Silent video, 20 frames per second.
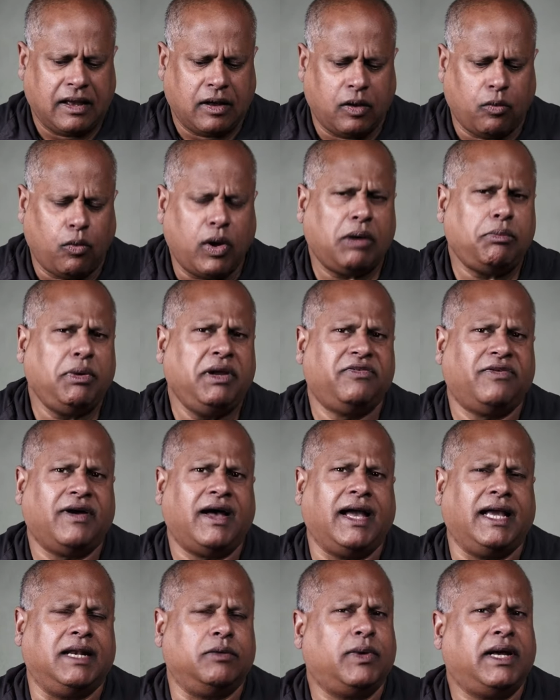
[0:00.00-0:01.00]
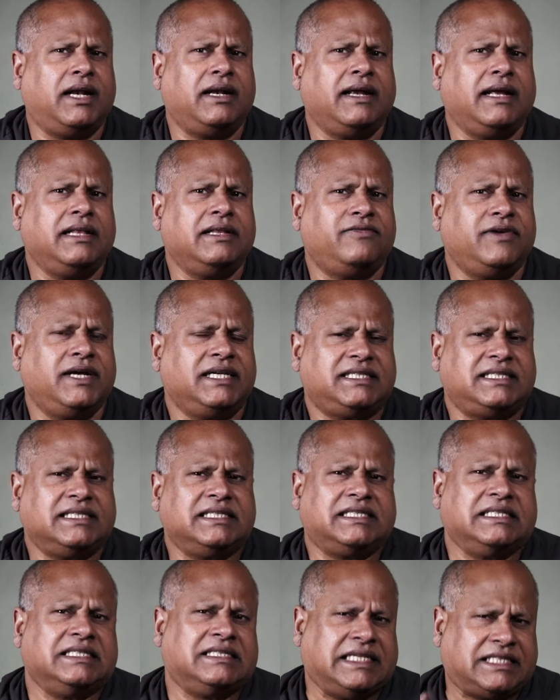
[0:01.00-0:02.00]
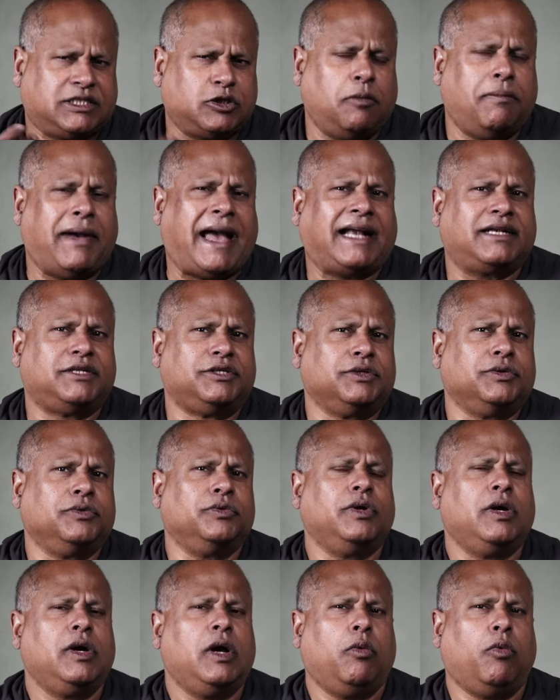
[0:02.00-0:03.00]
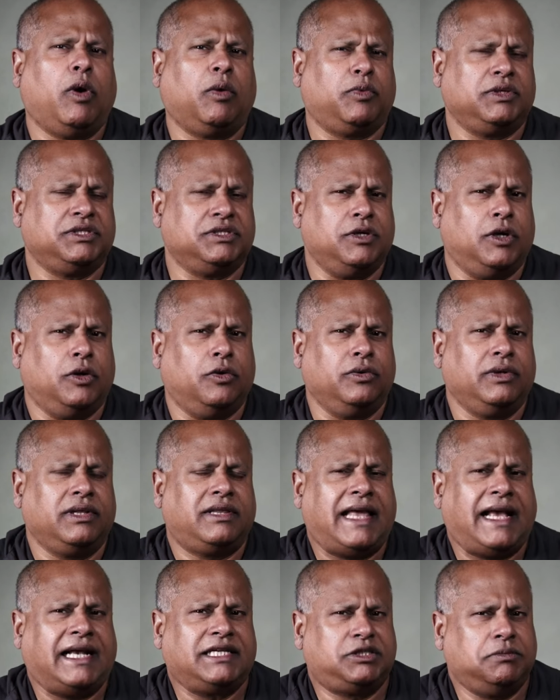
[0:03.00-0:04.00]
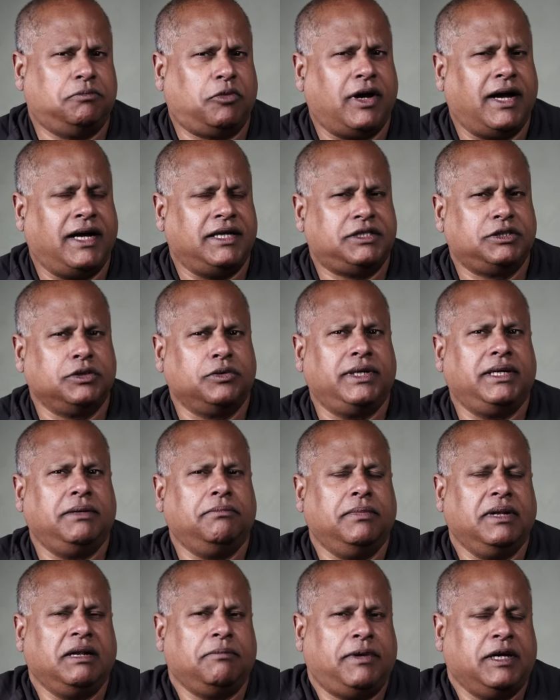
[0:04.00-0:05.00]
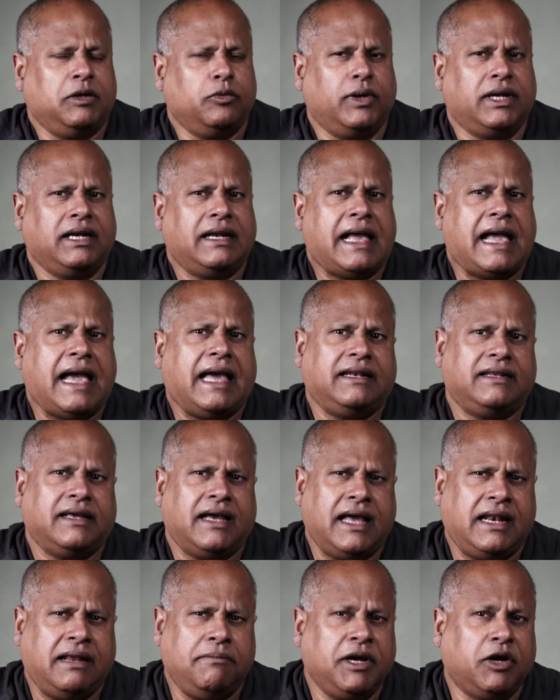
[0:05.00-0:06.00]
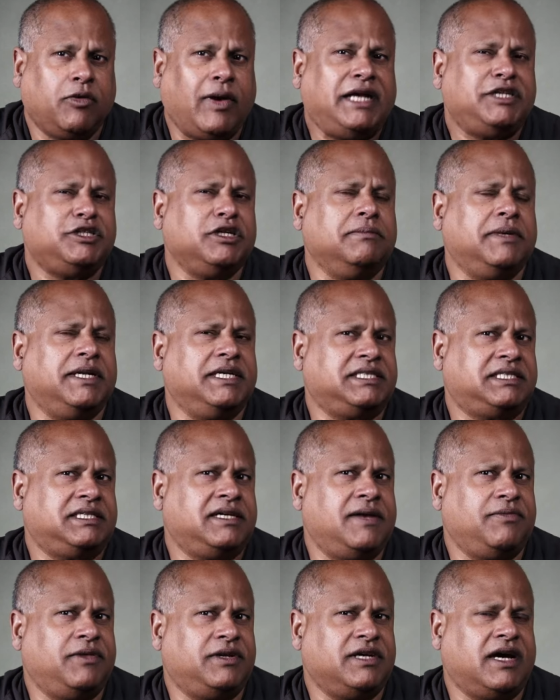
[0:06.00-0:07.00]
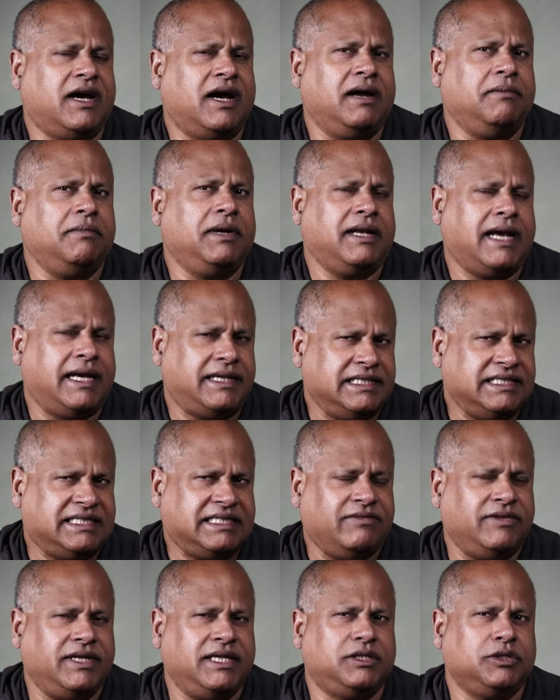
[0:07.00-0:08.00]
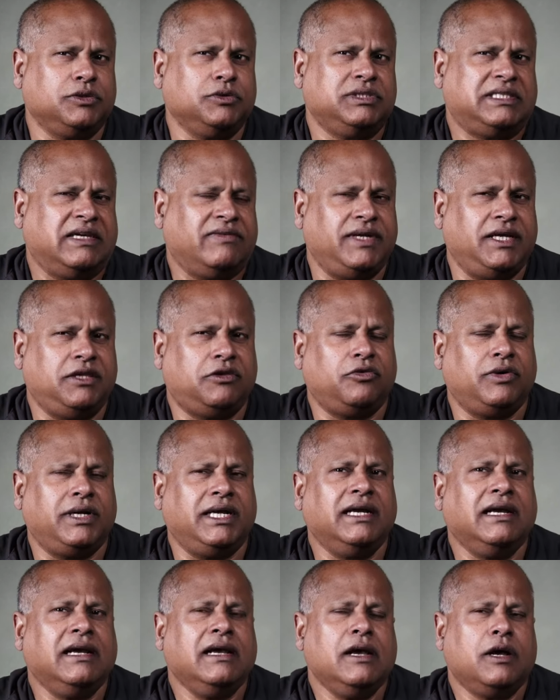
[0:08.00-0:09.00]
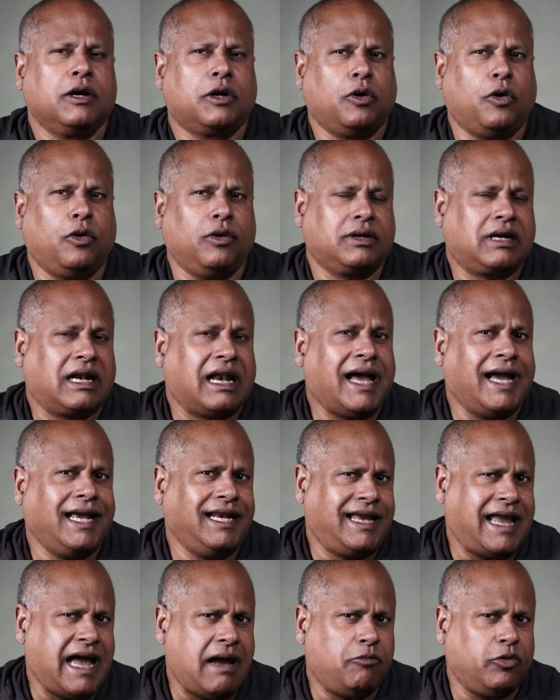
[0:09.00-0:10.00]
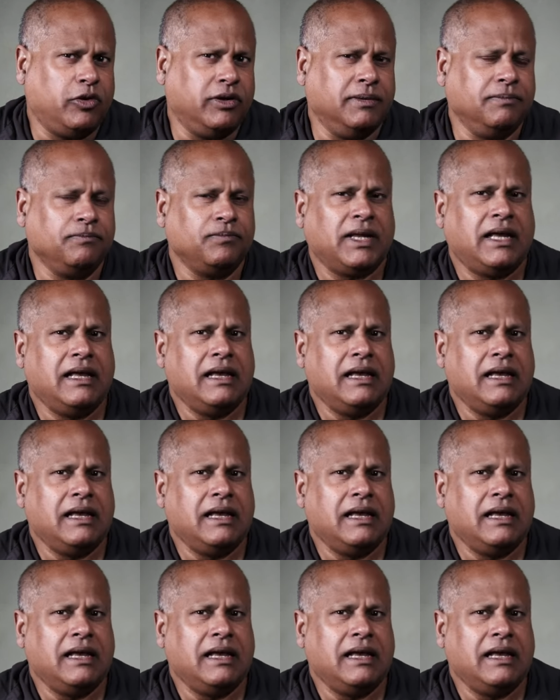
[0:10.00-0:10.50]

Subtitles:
What did we find? Well, in the first instance, let's go back to what was known, thanks to Brian Toohey, Bill Pinwell, and an immigration minister at the time in 1972-73 called Clyde Cameron.